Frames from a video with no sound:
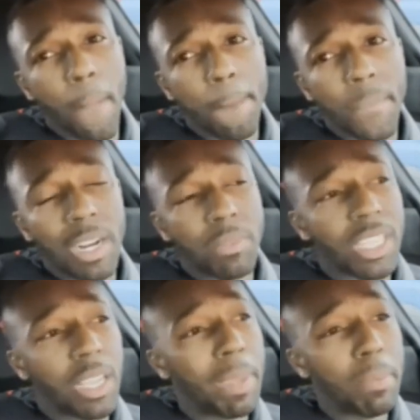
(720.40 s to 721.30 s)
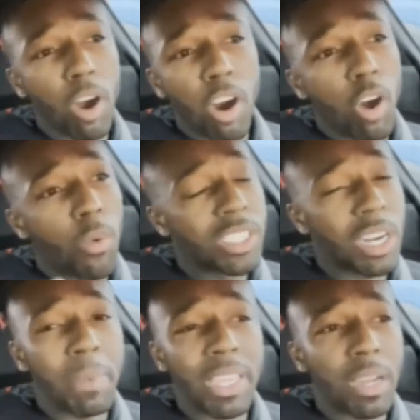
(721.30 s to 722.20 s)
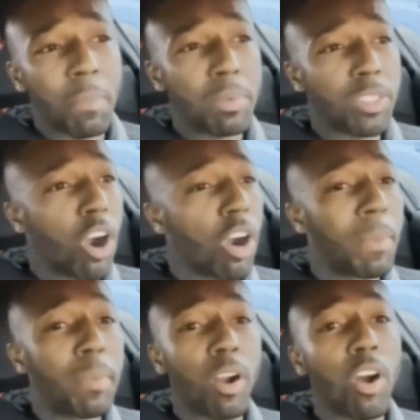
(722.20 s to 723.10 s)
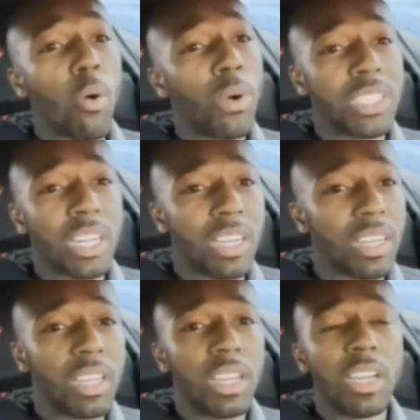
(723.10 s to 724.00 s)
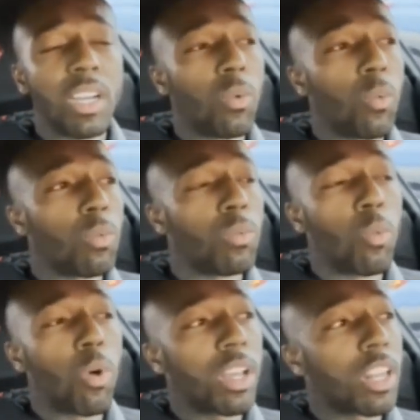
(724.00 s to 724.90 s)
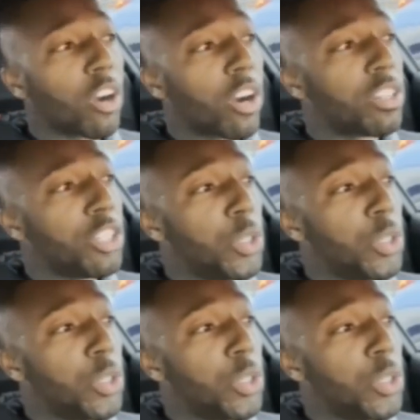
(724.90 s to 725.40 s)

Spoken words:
You know what I'm saying? People are always going to be there. People are always going to want to learn new